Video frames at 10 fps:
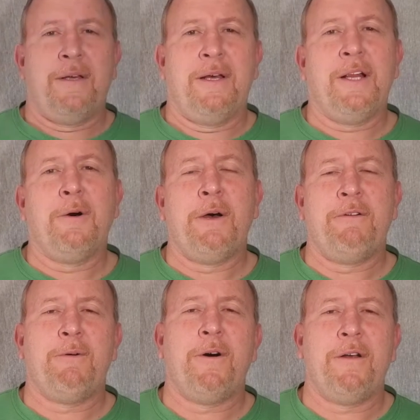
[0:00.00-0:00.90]
Hello
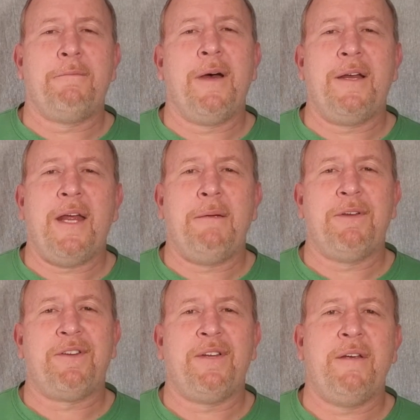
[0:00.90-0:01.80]
everyone, my name
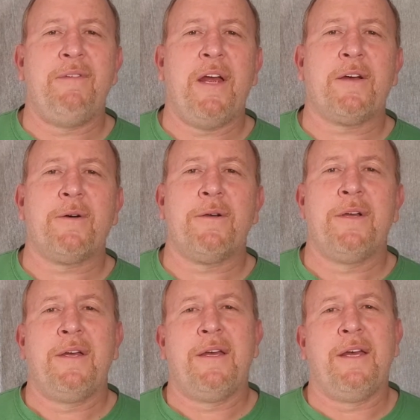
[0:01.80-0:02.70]
is Steve Nagel,
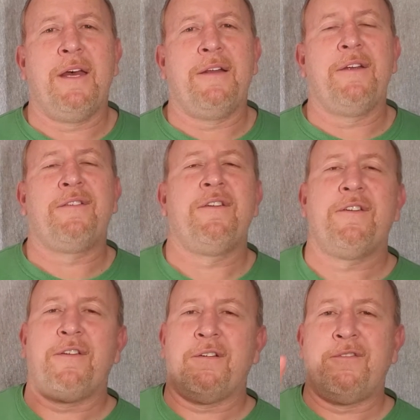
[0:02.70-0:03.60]
and this
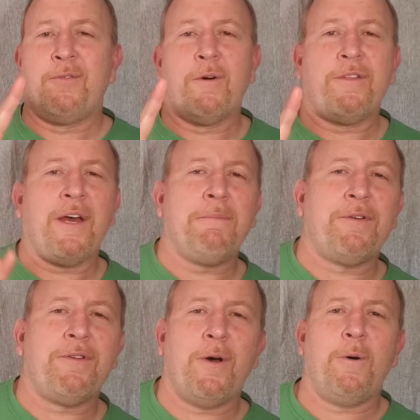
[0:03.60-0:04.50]
is the 4th
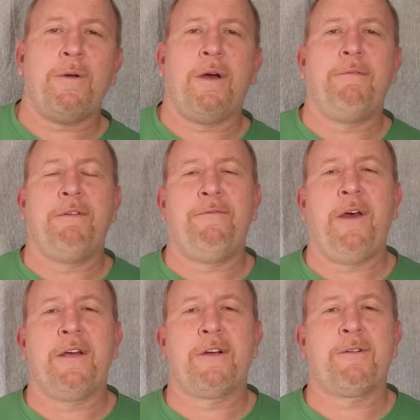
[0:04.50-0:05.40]
episode of the
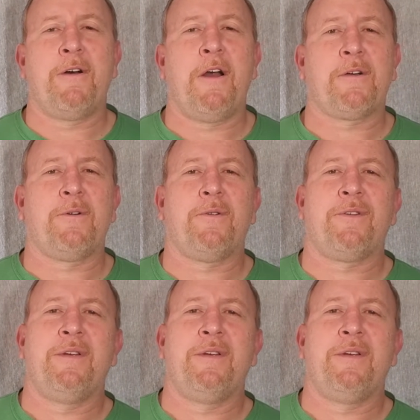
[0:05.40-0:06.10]
Vega Chronicles.